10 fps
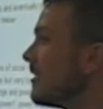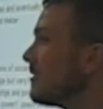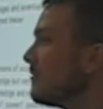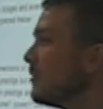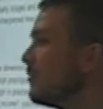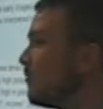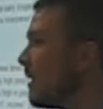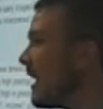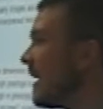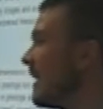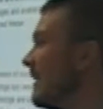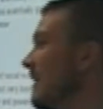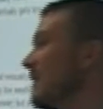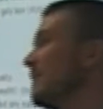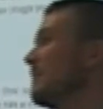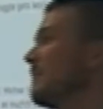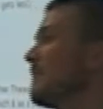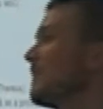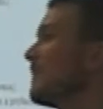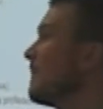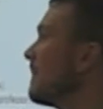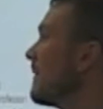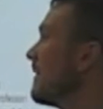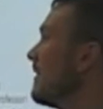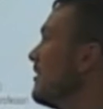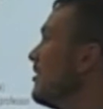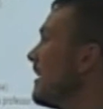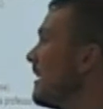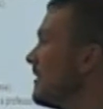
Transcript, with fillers: It sucks for you. Why? You